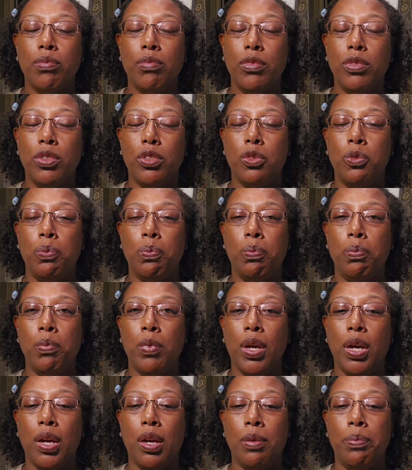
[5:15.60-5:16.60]
just
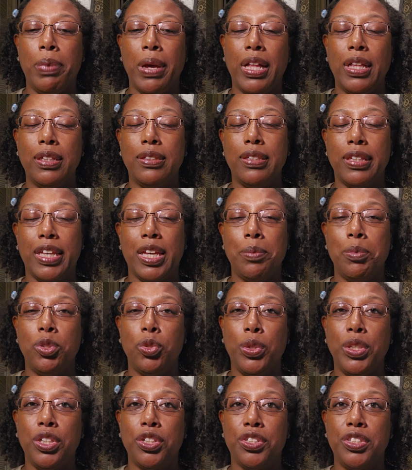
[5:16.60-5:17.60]
balance again
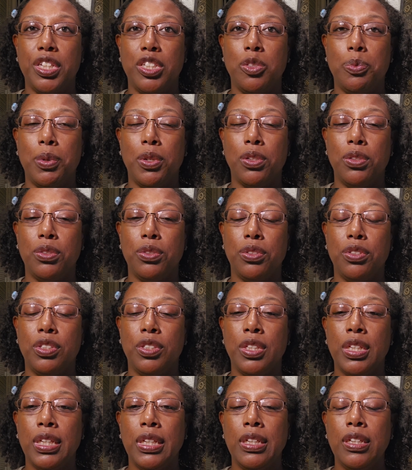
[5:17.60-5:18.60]
between your sits
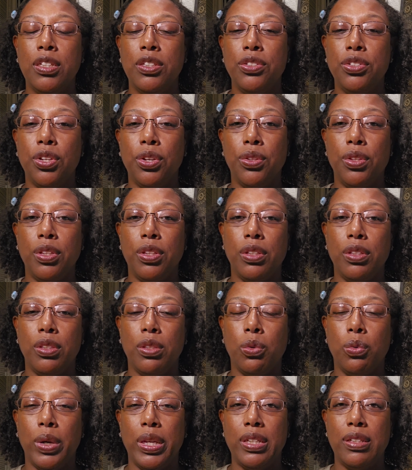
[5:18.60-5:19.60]
bones so that the
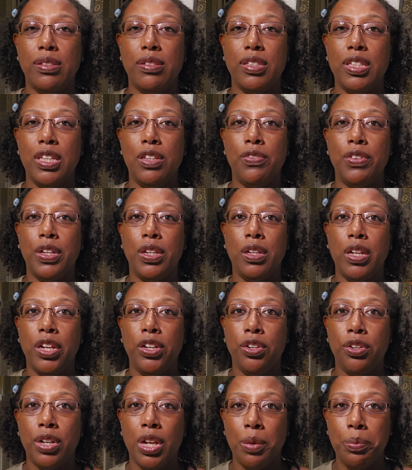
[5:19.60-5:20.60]
weight is even and
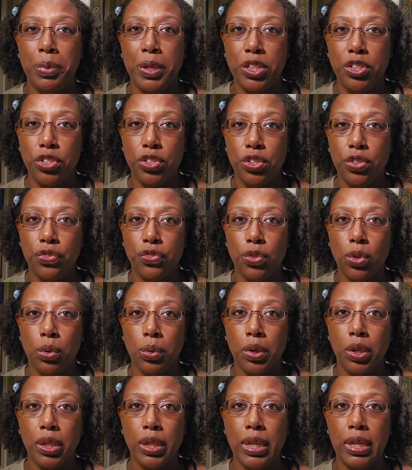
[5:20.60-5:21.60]
you're not pitched
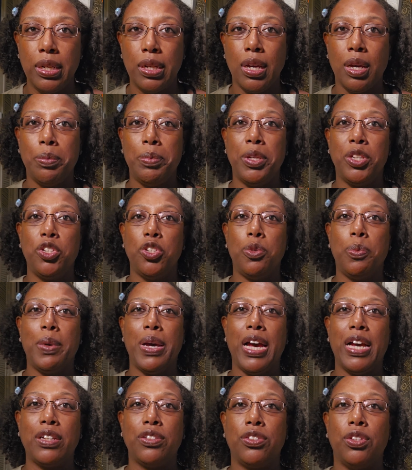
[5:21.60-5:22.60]
forward and not pitched
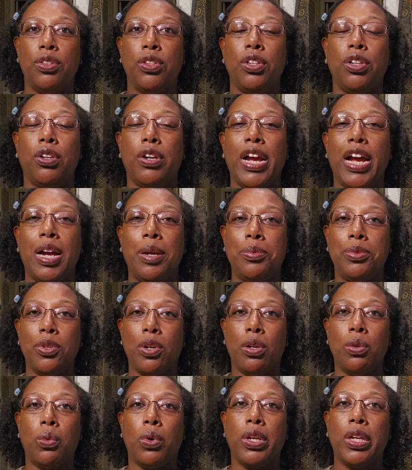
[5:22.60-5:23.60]
back, so that your abs
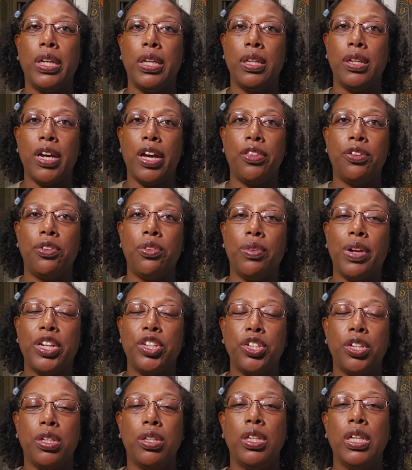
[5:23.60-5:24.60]
aren't working in either
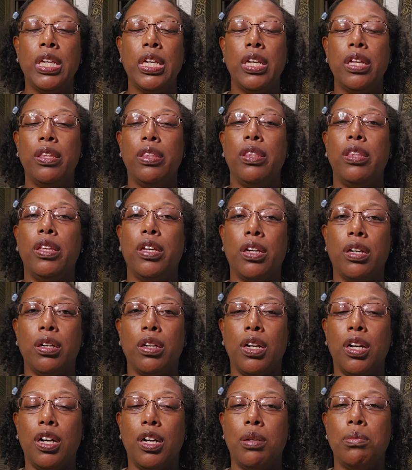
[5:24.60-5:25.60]
direction. They're
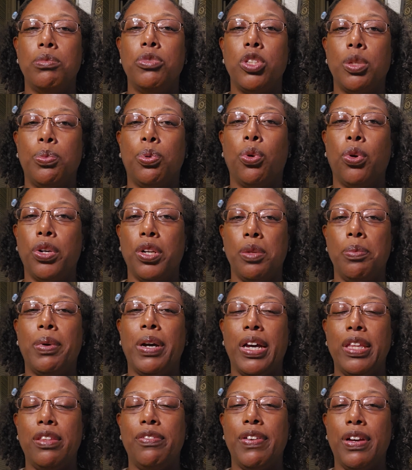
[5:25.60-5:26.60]
supported
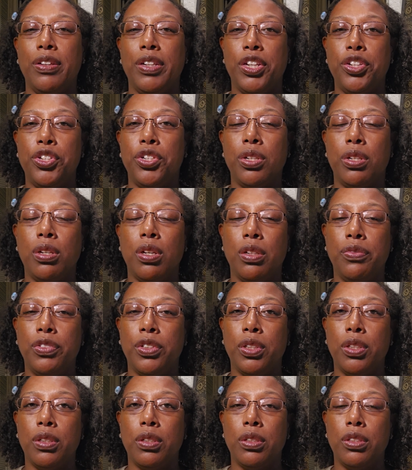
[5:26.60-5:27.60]
by the foundation of
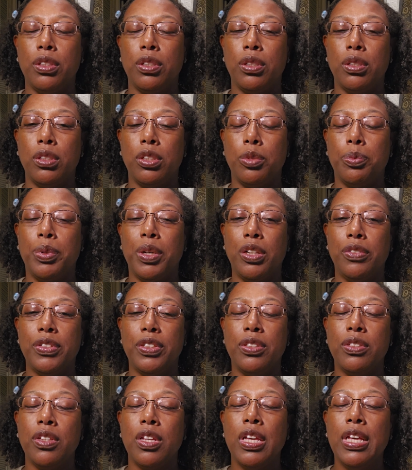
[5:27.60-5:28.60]
your
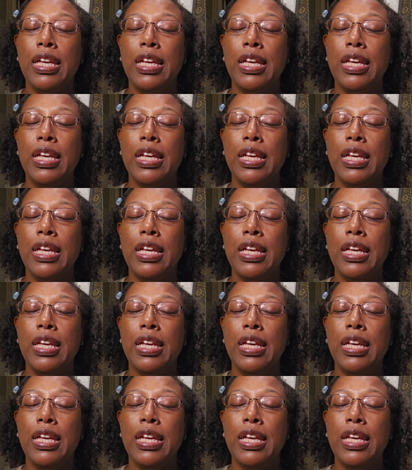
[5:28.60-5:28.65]
pelvis.